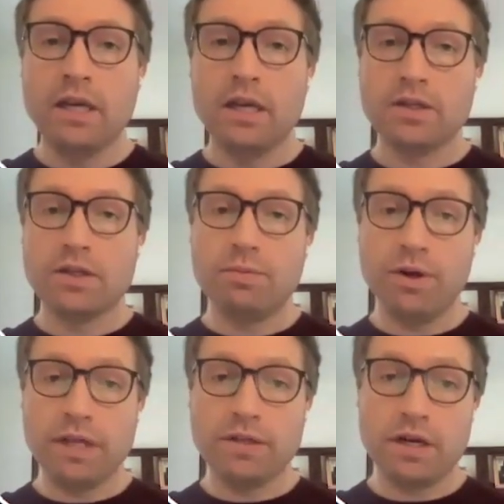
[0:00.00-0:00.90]
is to
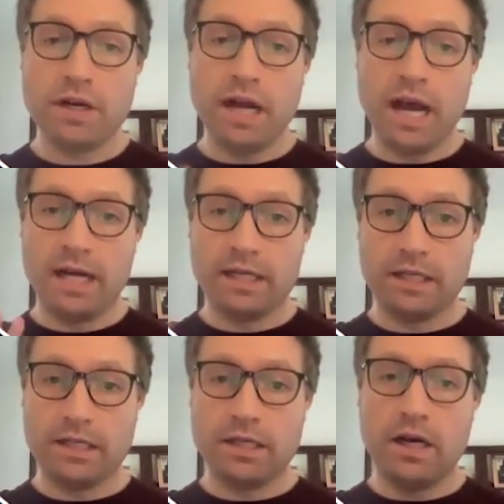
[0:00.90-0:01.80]
put these on an
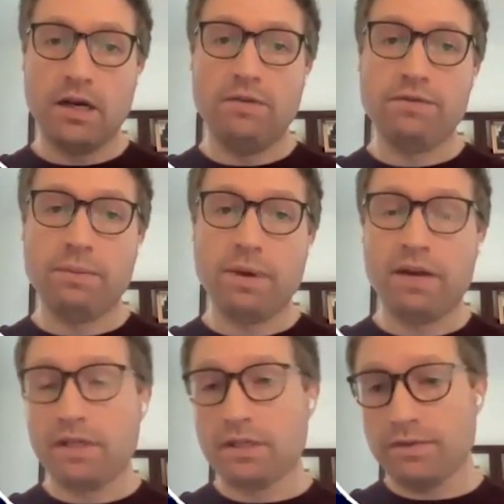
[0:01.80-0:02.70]
axis of the
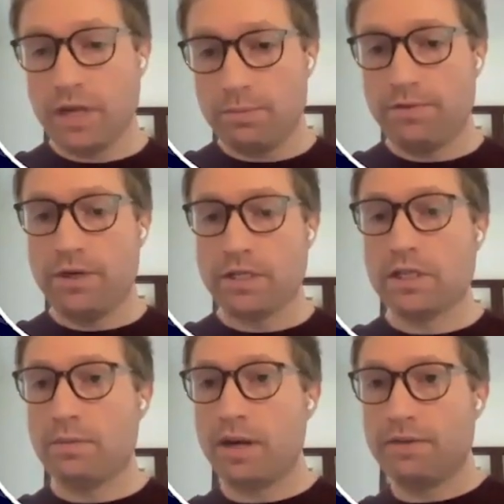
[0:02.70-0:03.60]
benefits of depth
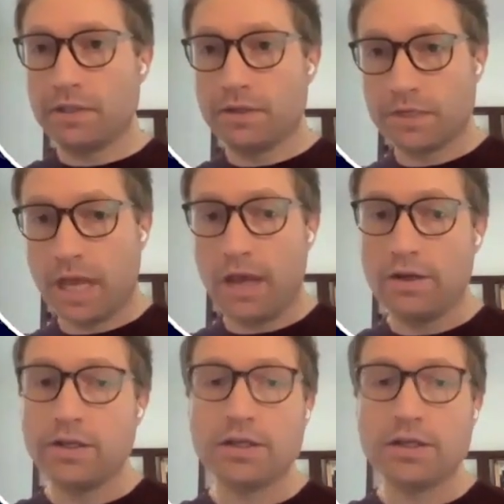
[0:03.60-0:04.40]
versus the benefits of scale.